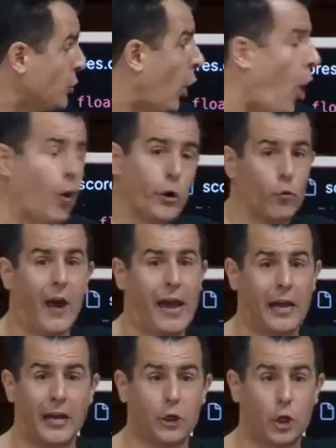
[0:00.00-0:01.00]
have to call it
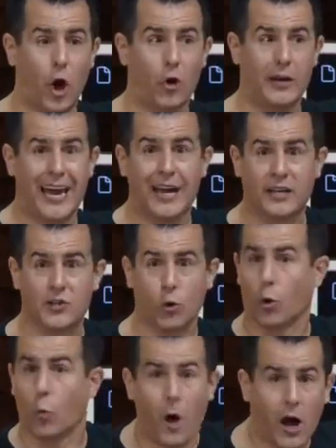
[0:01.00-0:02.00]
array. I could call it x
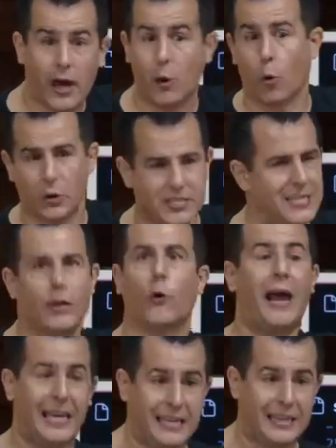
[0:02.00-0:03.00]
or y or z
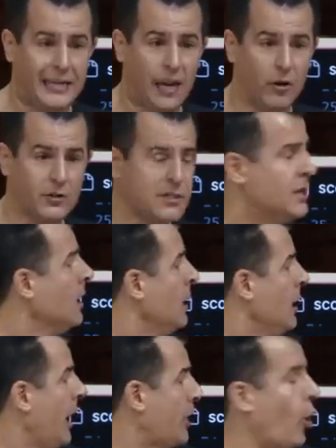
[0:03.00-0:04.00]
or anything else.
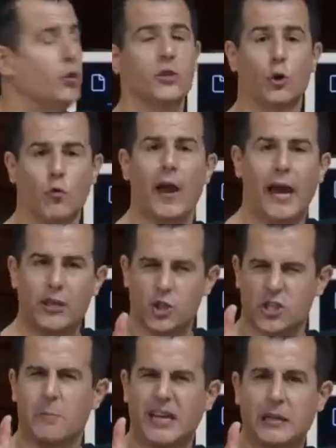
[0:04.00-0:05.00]
I called it array
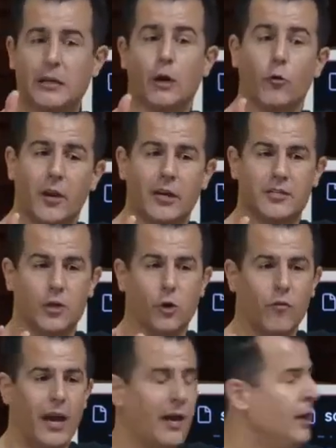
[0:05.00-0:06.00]
just to make clear that it's an
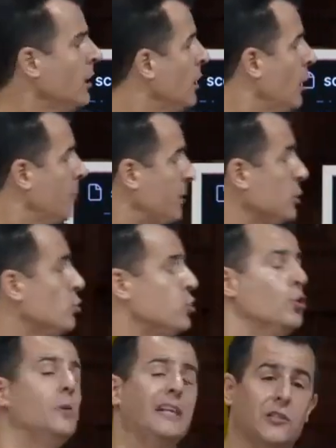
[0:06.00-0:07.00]
array. But you
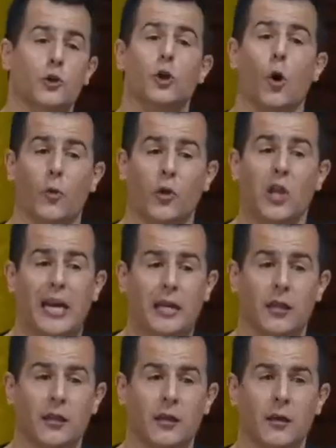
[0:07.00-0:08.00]
do need to know the
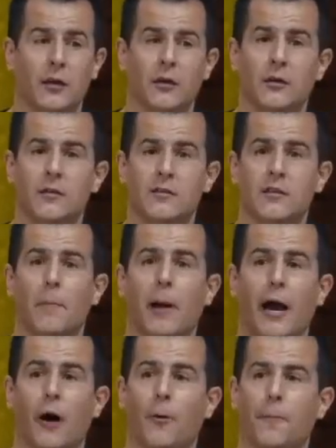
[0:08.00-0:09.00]
length
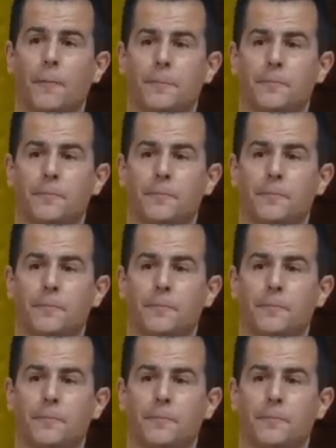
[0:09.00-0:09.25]
somehow